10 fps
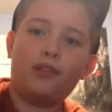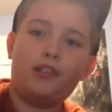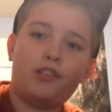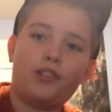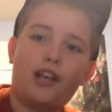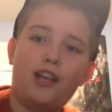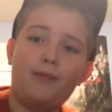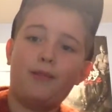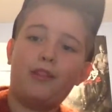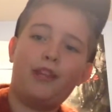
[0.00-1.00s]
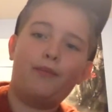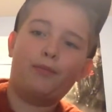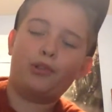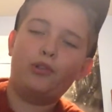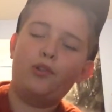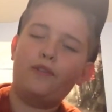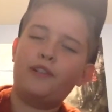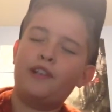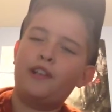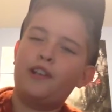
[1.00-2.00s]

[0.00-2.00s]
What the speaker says: each time they improved.